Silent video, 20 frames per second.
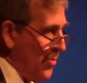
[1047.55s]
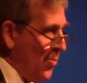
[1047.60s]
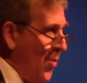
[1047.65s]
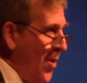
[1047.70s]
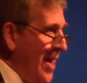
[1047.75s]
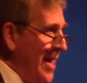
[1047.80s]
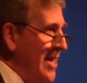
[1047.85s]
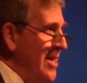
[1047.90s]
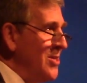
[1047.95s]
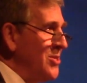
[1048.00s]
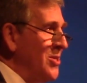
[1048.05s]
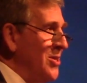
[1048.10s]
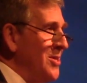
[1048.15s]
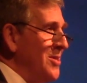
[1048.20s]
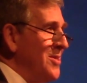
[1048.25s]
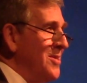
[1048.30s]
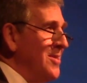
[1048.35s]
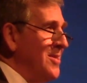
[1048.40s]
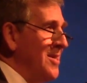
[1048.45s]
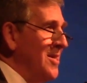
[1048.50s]
Why is
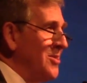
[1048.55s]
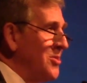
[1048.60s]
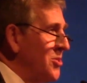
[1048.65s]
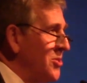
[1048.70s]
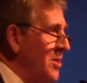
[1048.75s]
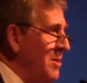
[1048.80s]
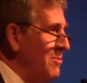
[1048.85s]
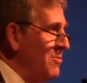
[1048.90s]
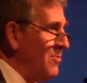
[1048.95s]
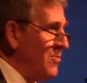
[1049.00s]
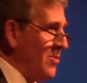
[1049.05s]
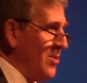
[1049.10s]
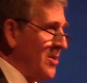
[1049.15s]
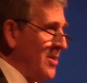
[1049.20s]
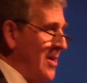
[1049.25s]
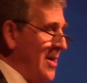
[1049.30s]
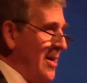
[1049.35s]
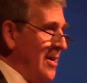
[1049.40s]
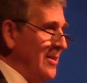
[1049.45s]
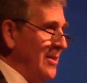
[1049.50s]
it that some of our
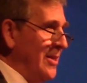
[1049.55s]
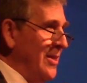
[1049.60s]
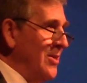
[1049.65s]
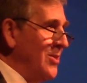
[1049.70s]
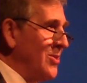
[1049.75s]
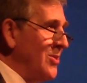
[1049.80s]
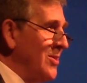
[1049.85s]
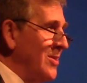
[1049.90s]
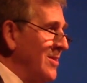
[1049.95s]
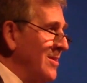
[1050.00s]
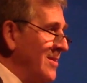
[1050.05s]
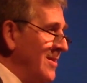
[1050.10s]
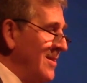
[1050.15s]
colleagues